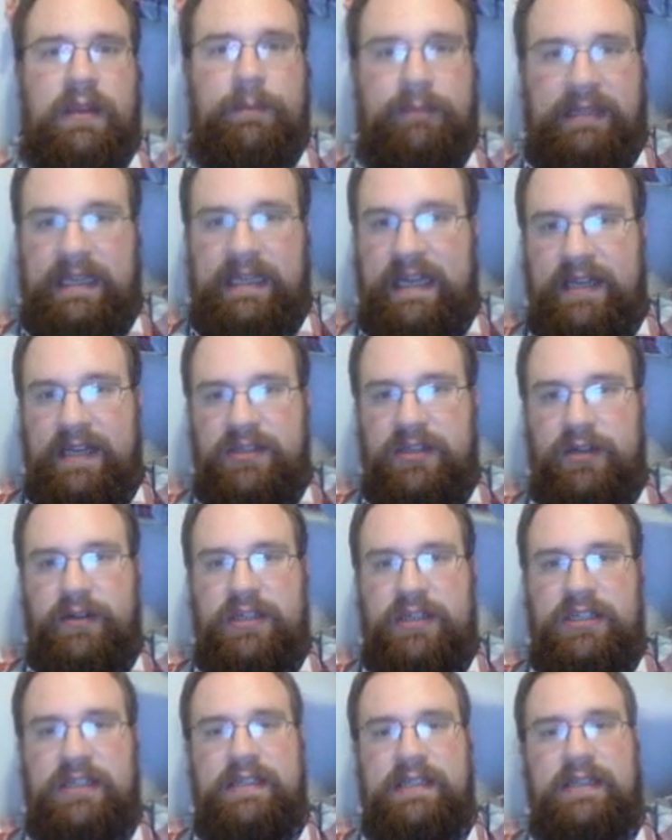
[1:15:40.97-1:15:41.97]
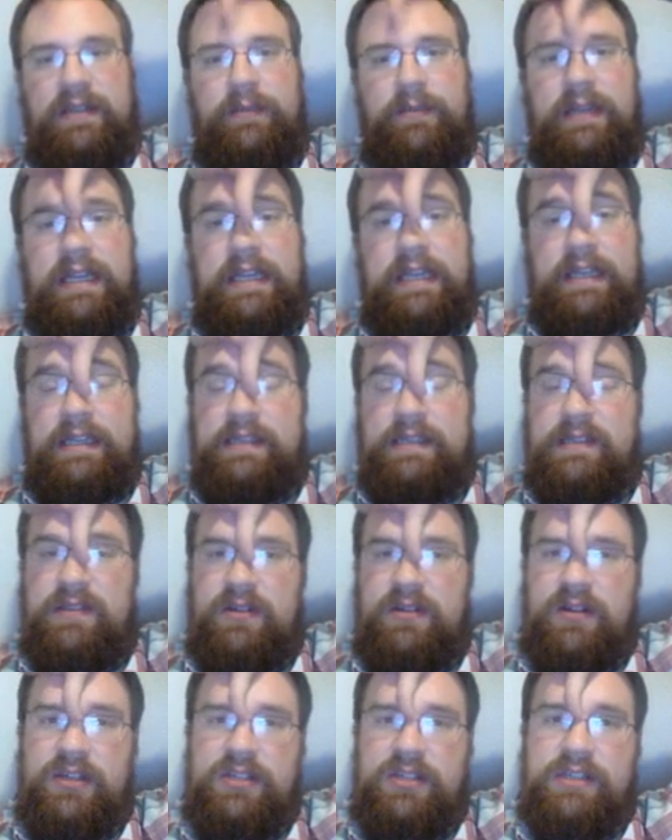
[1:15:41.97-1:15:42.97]
Plan Generations in the Making. This is
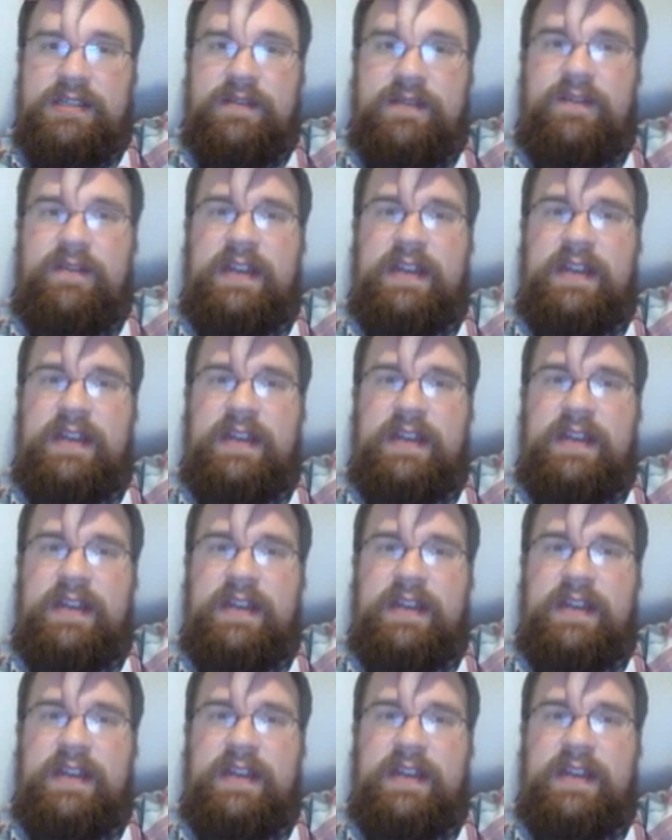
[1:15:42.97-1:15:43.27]
Origins of